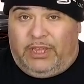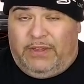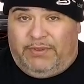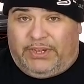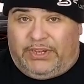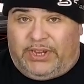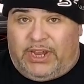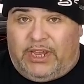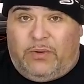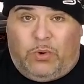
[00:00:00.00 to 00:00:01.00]
give us a
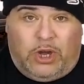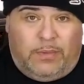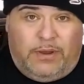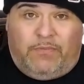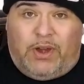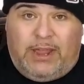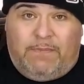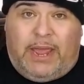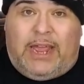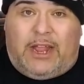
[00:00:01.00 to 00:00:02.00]
second. We're gonna be right
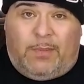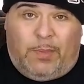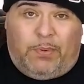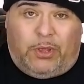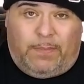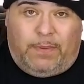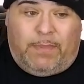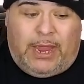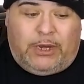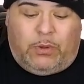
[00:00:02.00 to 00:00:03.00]
back. I'm gonna pull up a
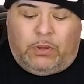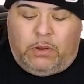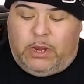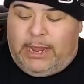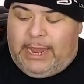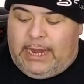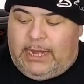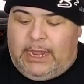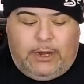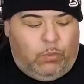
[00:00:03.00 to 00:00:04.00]
manual
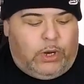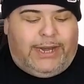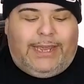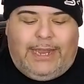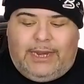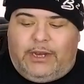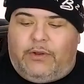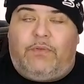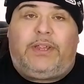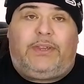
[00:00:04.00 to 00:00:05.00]
and then we're gonna get in
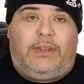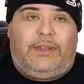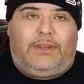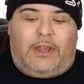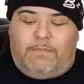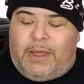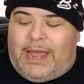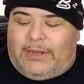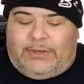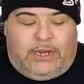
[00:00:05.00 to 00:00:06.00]
the rest of this
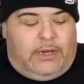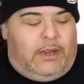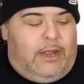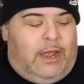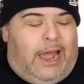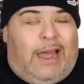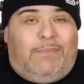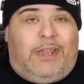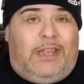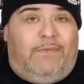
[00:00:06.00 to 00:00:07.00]
unboxing.
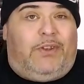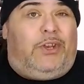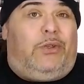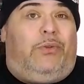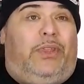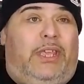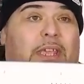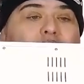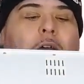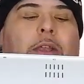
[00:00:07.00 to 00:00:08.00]
I'm gonna even do
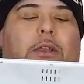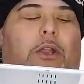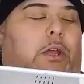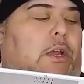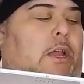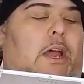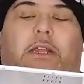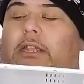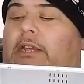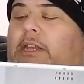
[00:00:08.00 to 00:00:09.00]
the
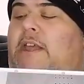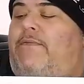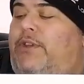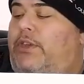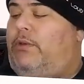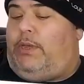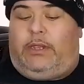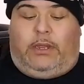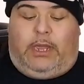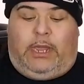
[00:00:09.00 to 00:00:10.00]
ungodly, never do
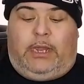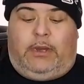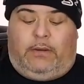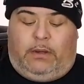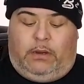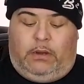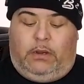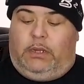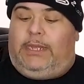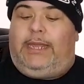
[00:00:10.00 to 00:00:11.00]
it, and
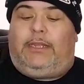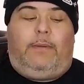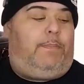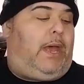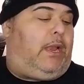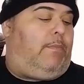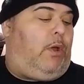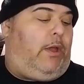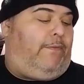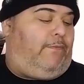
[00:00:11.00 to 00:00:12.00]
take the bottom
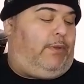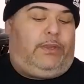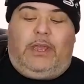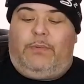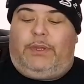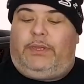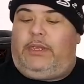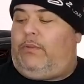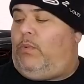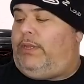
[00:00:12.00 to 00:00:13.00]
off because I wanna
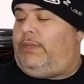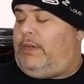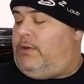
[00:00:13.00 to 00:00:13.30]
see what's